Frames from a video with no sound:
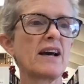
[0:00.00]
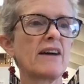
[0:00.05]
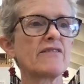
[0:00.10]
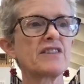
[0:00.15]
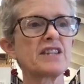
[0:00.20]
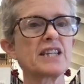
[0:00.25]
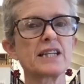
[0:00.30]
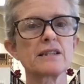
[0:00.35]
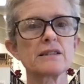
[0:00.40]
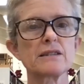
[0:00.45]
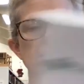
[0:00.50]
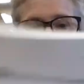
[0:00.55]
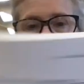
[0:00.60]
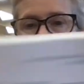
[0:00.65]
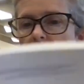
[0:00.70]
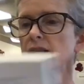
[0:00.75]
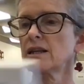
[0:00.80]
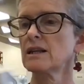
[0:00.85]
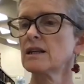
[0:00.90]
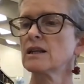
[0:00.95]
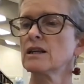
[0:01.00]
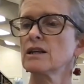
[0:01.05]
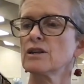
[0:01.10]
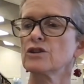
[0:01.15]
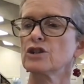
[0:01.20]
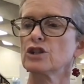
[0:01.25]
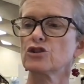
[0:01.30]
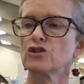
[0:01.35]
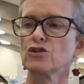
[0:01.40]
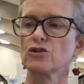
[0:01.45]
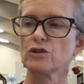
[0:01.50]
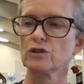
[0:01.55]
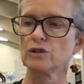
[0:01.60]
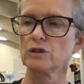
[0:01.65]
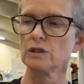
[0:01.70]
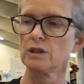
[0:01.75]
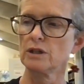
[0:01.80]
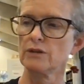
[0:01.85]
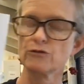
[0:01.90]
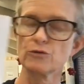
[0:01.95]
have things like the
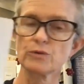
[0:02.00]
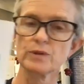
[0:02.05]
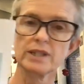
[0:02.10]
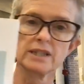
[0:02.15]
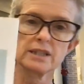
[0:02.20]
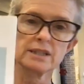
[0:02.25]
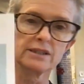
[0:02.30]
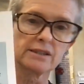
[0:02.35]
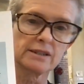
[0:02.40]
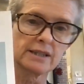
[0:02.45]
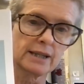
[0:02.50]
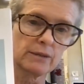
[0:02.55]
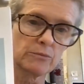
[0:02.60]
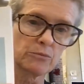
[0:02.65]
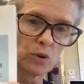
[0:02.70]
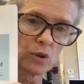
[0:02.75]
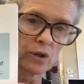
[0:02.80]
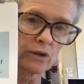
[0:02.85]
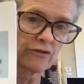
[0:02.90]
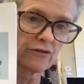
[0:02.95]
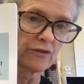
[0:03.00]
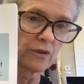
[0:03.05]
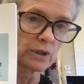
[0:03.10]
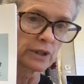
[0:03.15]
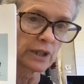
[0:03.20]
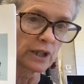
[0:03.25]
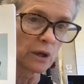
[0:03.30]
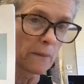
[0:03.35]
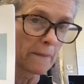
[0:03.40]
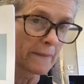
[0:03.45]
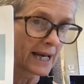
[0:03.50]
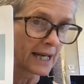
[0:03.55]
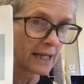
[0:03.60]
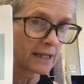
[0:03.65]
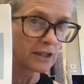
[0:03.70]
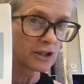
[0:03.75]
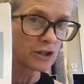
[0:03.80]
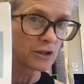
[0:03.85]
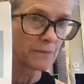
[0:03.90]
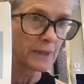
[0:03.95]
Journal of Real Estate Portfolio
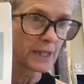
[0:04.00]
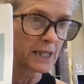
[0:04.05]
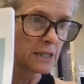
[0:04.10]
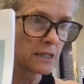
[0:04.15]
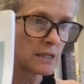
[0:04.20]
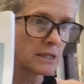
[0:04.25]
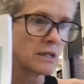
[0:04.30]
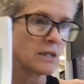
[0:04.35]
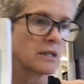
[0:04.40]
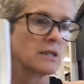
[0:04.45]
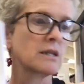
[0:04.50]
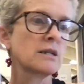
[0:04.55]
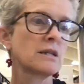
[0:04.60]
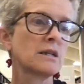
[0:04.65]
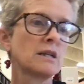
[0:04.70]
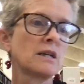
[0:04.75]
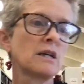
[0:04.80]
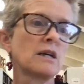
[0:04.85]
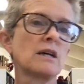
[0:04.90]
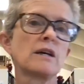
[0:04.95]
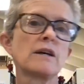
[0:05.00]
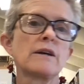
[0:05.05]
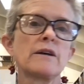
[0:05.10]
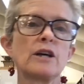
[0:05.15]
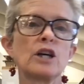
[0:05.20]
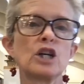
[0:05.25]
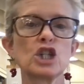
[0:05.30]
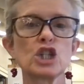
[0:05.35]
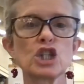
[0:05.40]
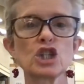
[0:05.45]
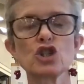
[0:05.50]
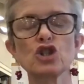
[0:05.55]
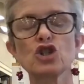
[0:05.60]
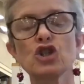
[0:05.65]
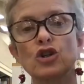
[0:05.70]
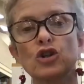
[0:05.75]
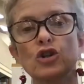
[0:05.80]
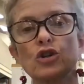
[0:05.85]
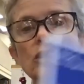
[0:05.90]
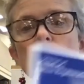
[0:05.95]
Management,
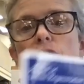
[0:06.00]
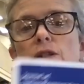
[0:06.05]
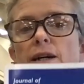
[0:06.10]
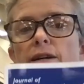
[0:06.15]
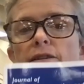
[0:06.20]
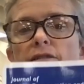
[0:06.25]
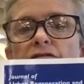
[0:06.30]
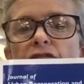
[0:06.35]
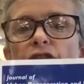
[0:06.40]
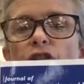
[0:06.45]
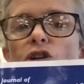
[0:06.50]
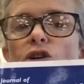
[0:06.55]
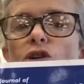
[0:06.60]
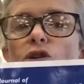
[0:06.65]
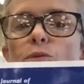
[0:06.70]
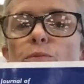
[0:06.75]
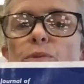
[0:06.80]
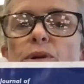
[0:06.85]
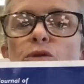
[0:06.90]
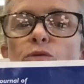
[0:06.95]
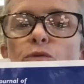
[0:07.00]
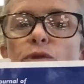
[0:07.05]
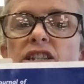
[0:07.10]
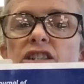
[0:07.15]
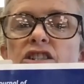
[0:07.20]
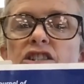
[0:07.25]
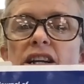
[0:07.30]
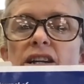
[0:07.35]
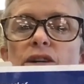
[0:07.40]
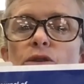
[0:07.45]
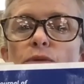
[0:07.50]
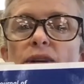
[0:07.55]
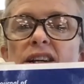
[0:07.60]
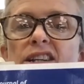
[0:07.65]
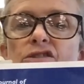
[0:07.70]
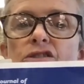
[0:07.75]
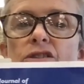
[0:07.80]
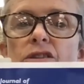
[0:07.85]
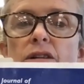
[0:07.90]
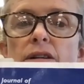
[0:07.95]
Journal of Urban
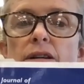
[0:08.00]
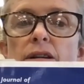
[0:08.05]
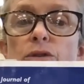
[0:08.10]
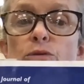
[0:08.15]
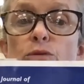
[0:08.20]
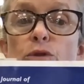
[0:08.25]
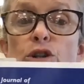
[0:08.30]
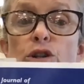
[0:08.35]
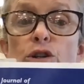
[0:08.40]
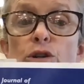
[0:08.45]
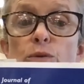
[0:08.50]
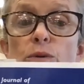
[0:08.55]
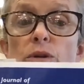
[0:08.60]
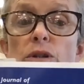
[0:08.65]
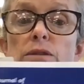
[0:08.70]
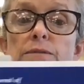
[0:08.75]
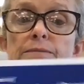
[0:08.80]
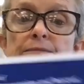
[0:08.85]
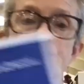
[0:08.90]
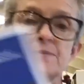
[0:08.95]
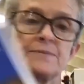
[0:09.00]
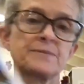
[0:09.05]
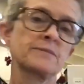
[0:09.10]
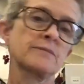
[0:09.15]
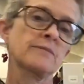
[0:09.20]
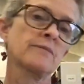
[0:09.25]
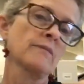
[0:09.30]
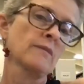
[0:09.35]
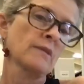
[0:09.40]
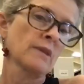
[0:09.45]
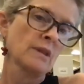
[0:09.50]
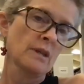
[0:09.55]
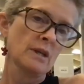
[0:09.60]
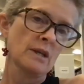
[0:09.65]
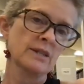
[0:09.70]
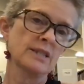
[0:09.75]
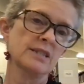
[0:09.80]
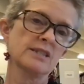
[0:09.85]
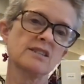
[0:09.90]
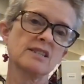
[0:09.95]
Regeneration and Renewal.
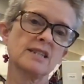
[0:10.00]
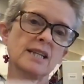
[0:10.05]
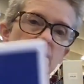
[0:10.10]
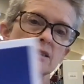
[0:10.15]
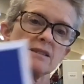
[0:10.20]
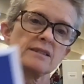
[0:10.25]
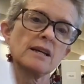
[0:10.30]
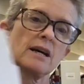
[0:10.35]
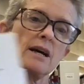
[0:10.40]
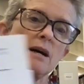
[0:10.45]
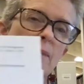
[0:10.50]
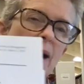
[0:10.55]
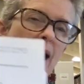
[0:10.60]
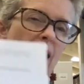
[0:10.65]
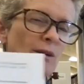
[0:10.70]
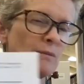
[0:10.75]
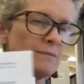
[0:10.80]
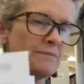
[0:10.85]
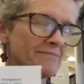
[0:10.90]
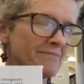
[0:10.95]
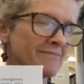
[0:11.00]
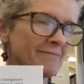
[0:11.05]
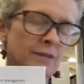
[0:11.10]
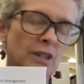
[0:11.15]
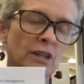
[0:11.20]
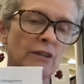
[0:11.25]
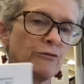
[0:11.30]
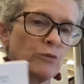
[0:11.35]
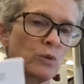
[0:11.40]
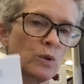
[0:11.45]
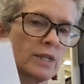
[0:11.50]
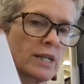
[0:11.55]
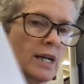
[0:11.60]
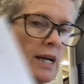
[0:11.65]
These things come out 4